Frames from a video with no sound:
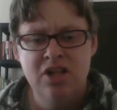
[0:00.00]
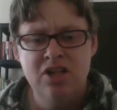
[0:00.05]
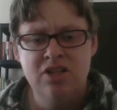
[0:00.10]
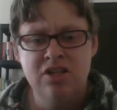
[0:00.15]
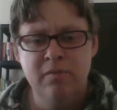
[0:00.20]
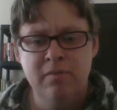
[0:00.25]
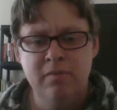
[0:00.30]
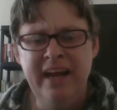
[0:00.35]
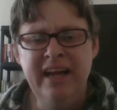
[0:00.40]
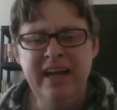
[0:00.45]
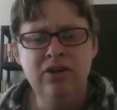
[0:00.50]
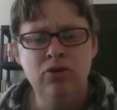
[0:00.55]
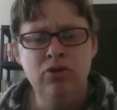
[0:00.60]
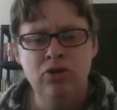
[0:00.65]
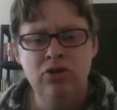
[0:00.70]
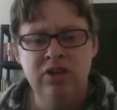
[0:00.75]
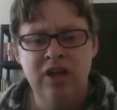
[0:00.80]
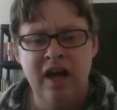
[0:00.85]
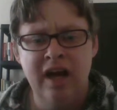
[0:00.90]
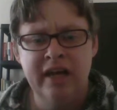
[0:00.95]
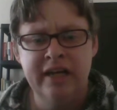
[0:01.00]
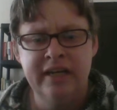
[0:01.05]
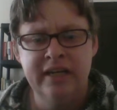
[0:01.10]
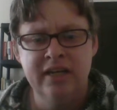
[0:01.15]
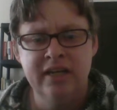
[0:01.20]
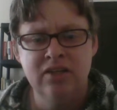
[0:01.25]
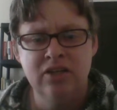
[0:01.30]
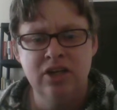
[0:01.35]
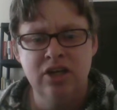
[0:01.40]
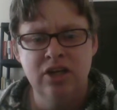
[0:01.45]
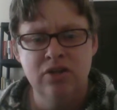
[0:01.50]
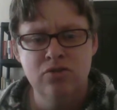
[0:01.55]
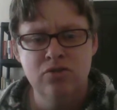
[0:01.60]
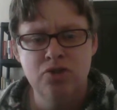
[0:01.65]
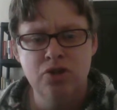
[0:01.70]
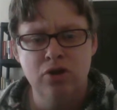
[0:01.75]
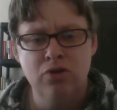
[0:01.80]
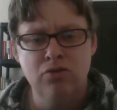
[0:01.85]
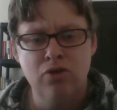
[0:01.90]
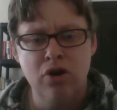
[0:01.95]
The male lion
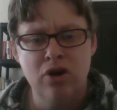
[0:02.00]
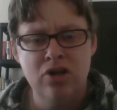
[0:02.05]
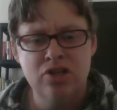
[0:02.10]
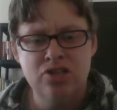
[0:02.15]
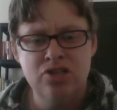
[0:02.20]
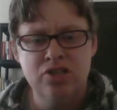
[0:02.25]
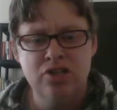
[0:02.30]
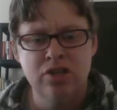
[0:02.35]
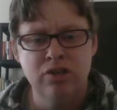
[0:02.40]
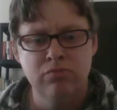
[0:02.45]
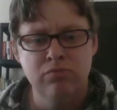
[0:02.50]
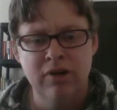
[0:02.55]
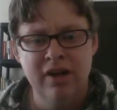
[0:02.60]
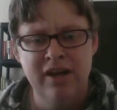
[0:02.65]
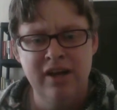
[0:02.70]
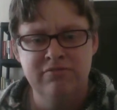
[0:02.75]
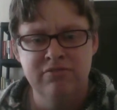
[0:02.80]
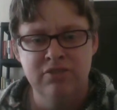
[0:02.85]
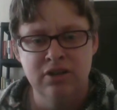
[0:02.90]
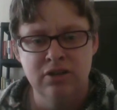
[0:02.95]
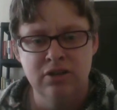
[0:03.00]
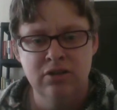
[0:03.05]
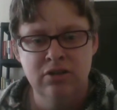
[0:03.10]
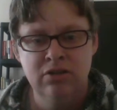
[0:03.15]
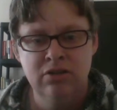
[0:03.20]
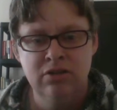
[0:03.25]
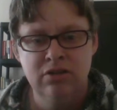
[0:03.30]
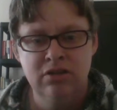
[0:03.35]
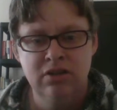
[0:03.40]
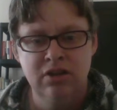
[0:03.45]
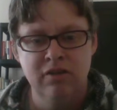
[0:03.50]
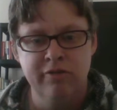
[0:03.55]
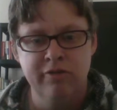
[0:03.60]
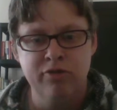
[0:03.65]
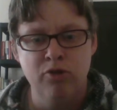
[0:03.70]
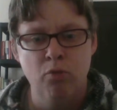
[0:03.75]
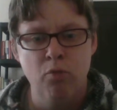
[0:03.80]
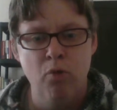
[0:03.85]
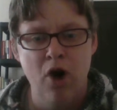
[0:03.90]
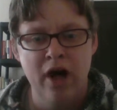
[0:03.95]
goes across the river of
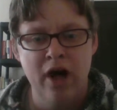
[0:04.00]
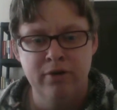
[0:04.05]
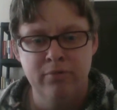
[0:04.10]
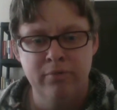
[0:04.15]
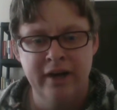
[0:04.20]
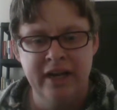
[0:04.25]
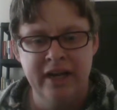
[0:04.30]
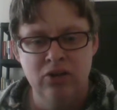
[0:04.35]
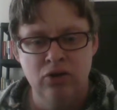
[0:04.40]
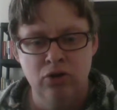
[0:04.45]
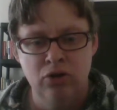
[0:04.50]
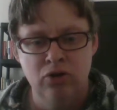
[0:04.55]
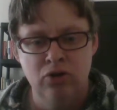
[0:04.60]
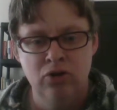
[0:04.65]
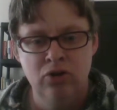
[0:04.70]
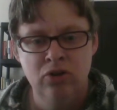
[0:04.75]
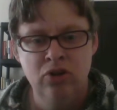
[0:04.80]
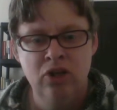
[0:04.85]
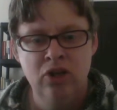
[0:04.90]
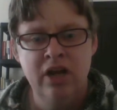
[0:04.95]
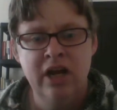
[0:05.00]
the watering hole